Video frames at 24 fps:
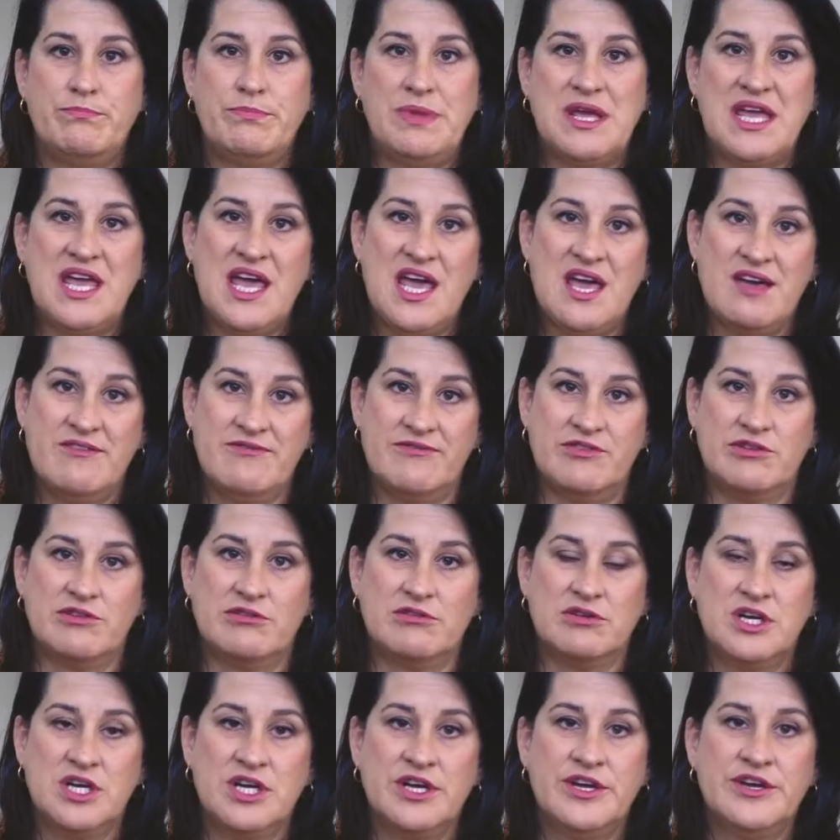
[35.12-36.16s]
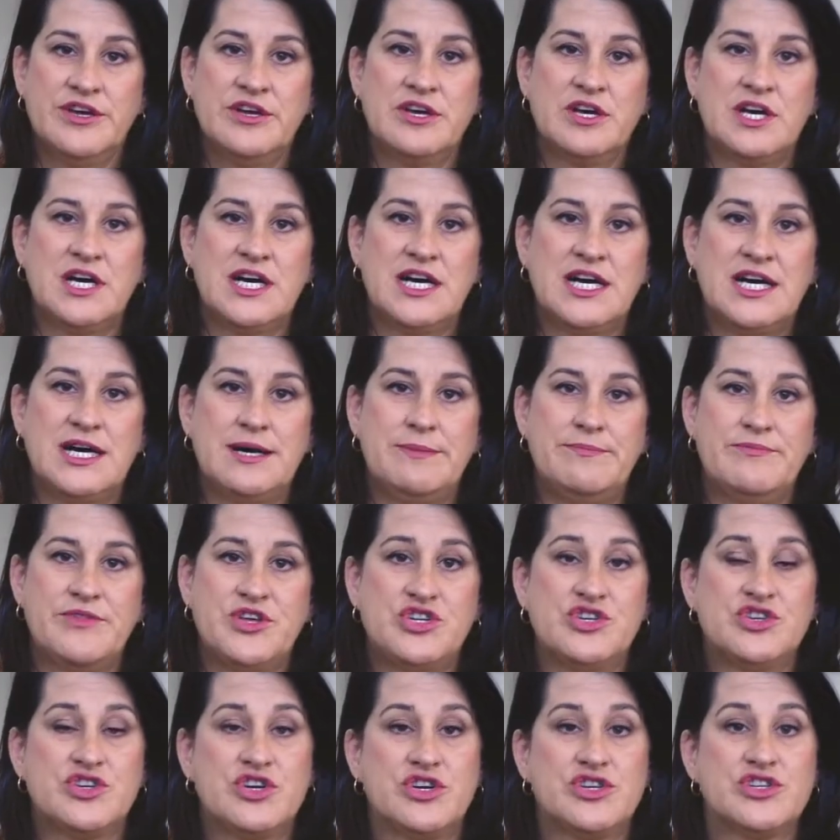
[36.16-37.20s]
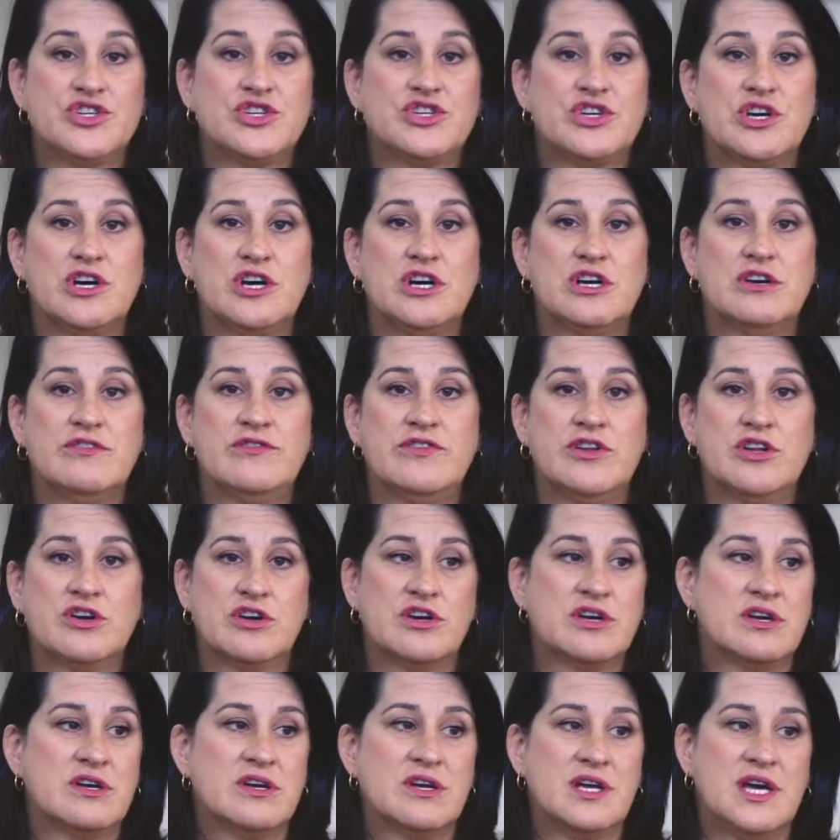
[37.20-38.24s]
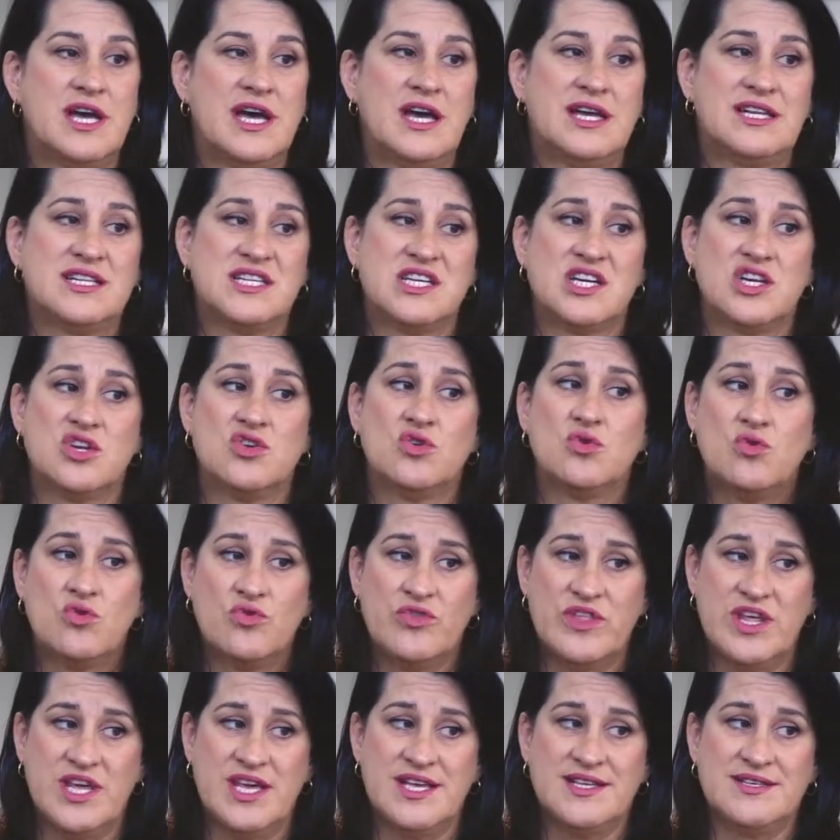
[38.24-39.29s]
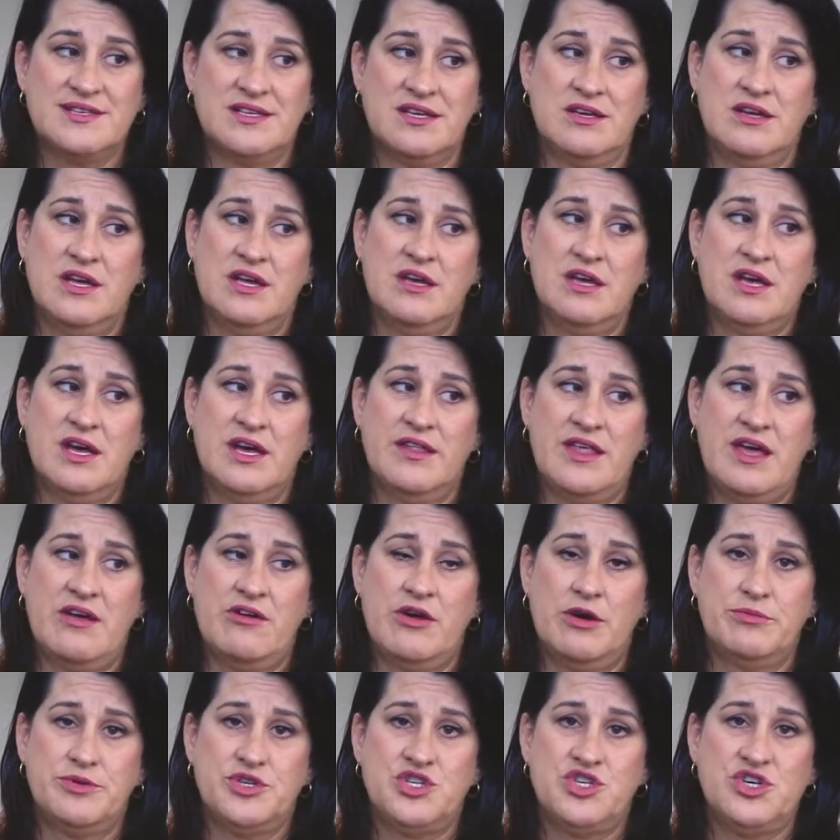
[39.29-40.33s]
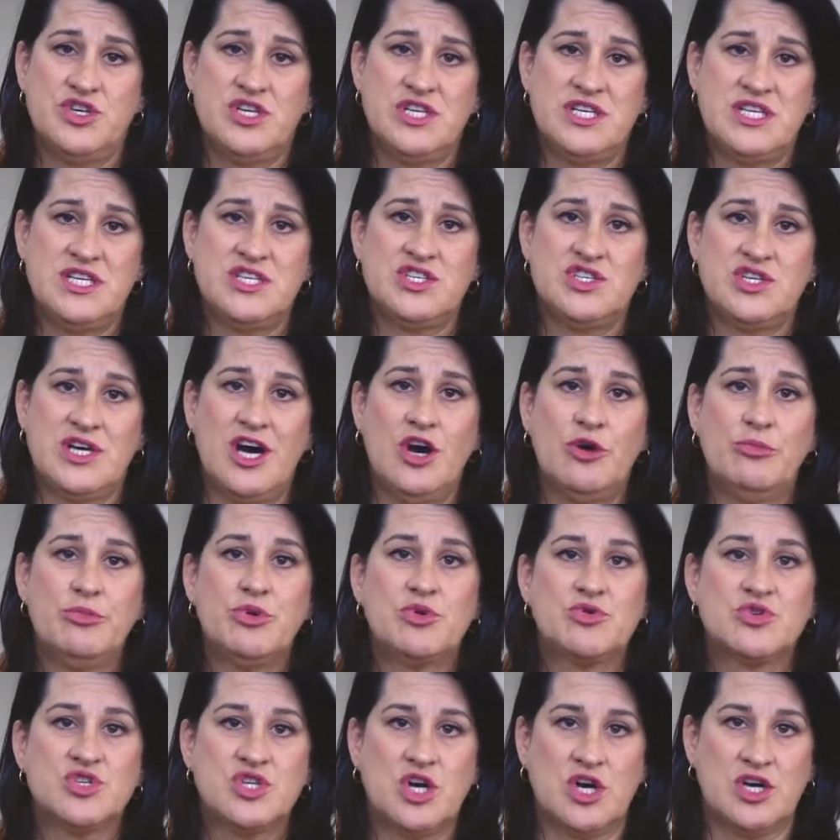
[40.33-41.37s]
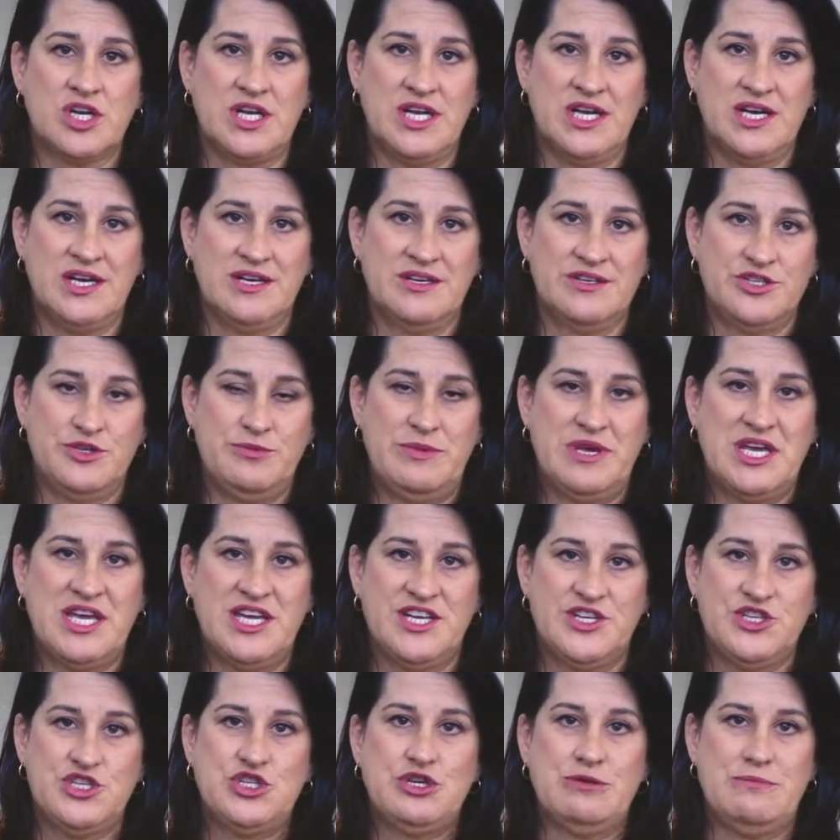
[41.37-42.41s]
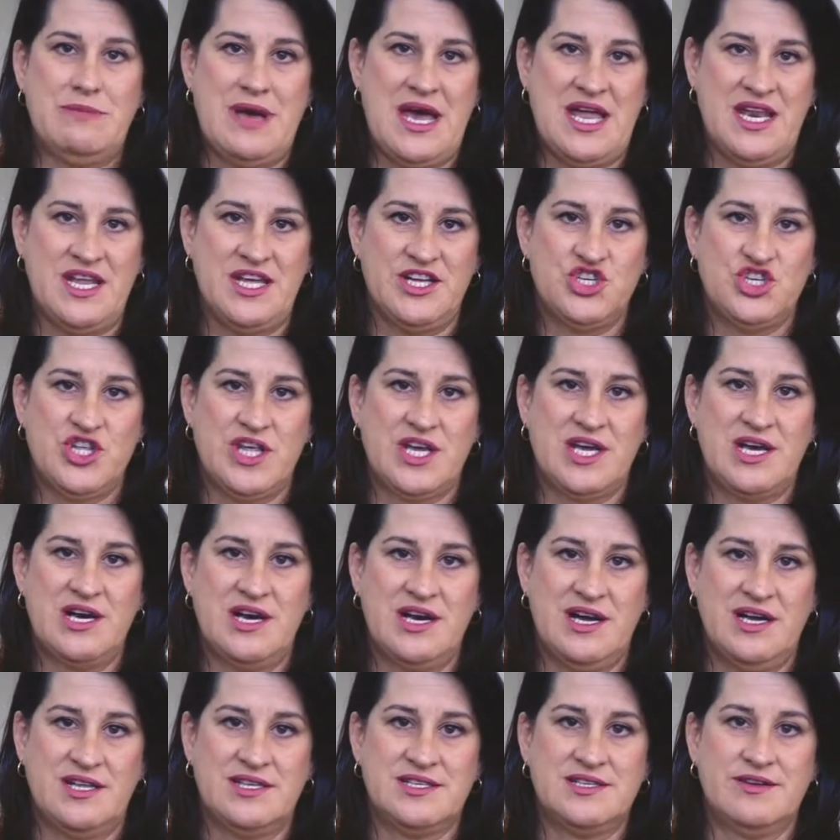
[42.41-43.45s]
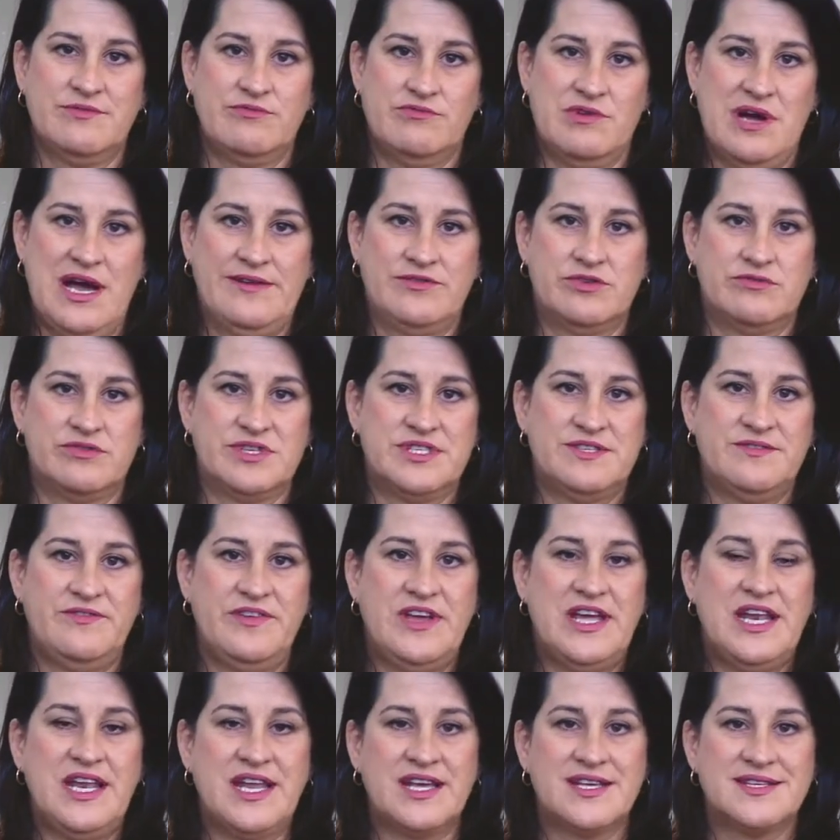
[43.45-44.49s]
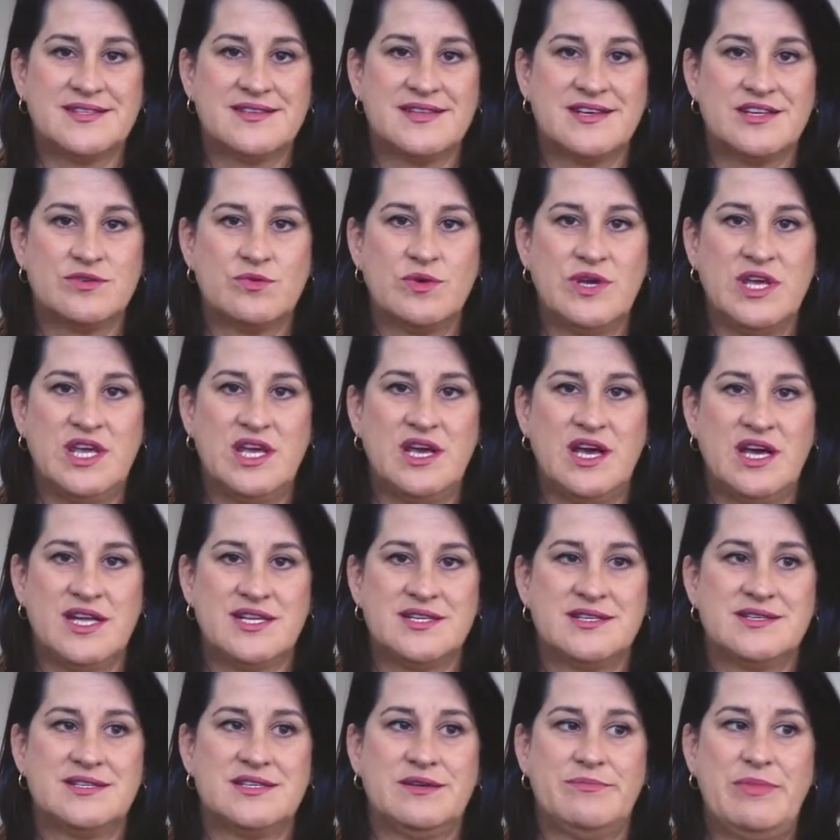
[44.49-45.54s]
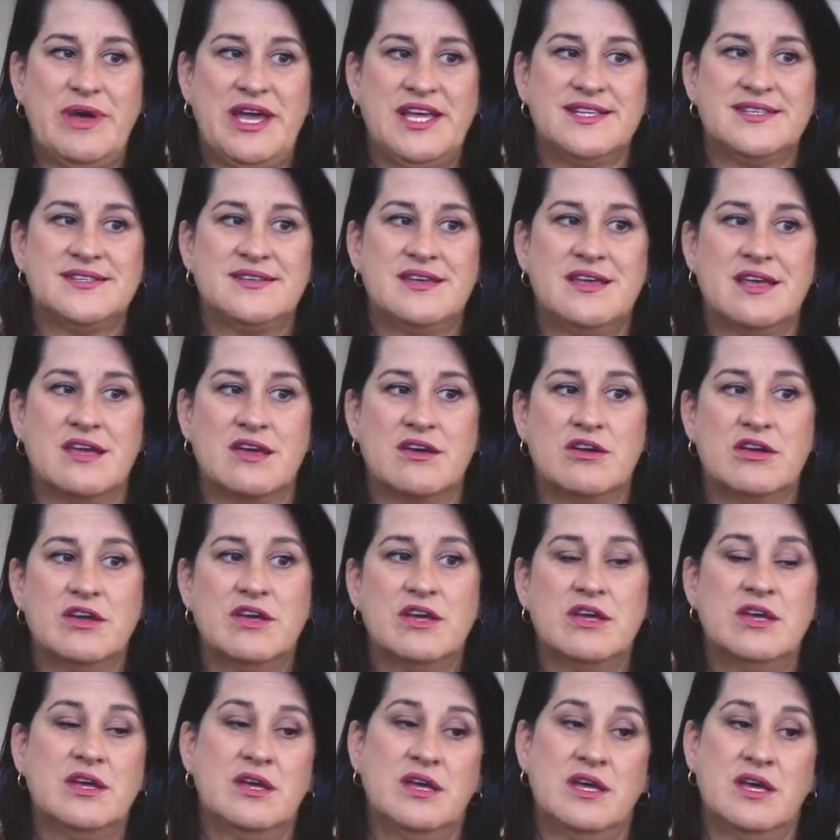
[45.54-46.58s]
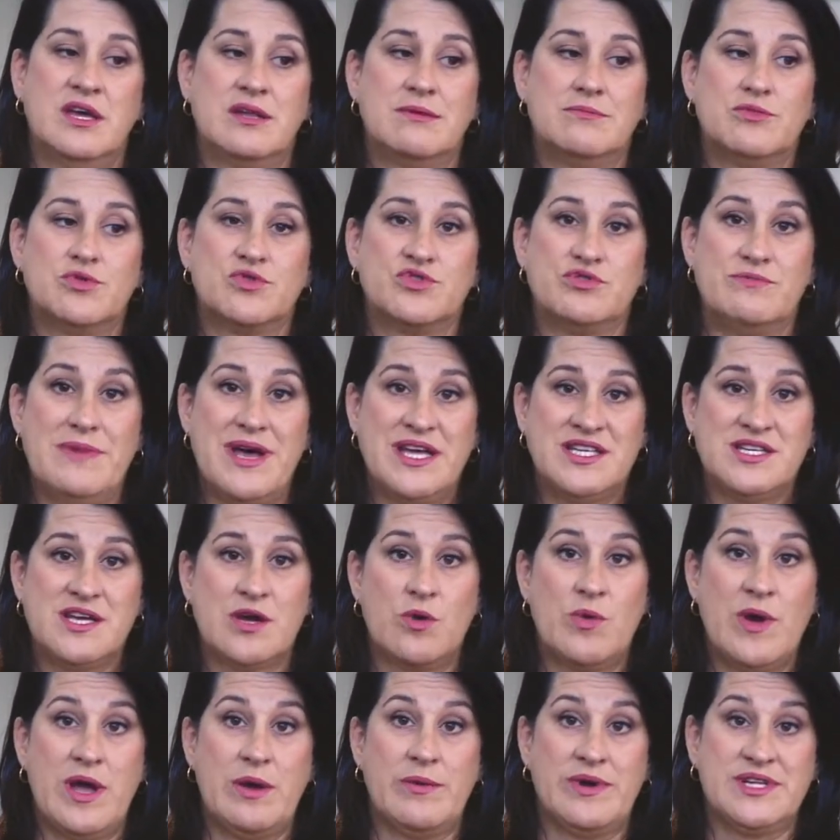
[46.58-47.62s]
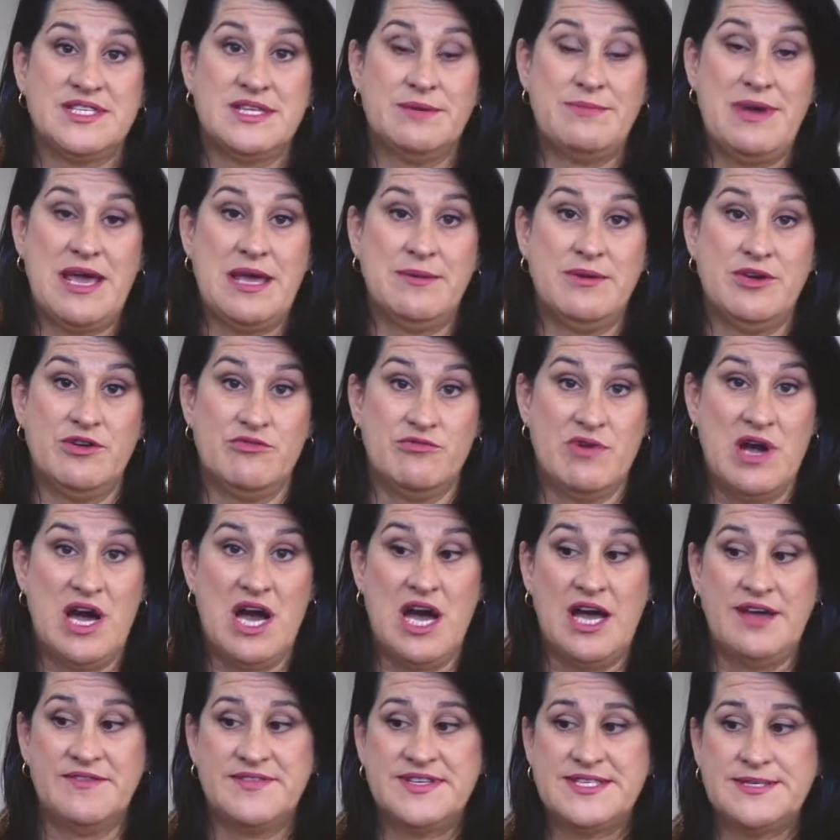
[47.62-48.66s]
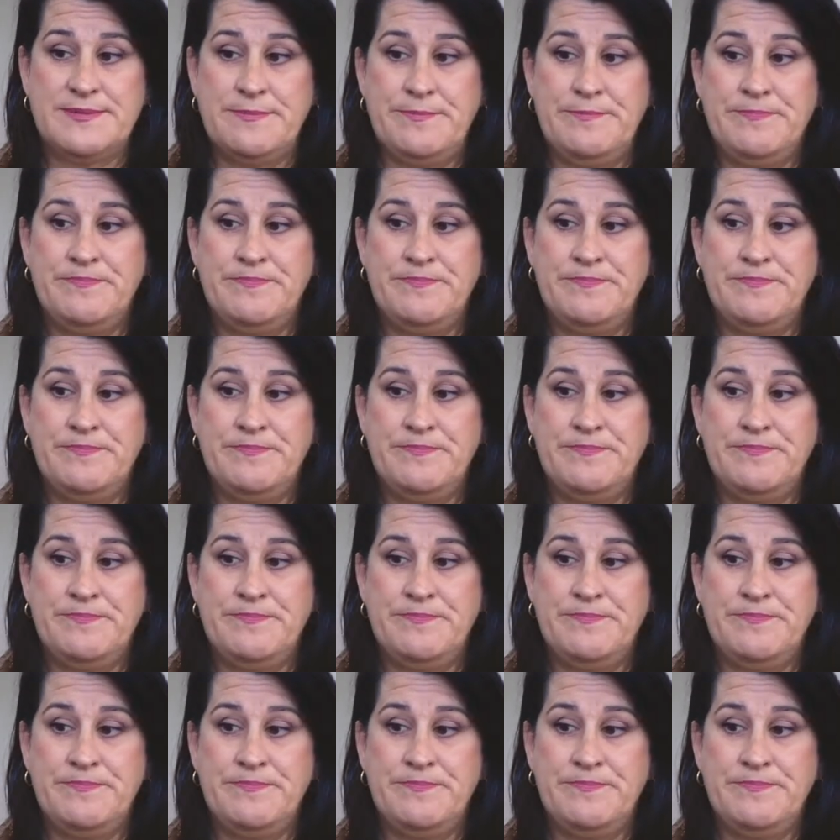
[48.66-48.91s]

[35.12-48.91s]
be careful, that you don't overlook and ignore these. There are opportunities to help your toddler to begin to manage the kinds of rivalrous feelings that we anticipate seeing in a more dramatic way once the baby arrives.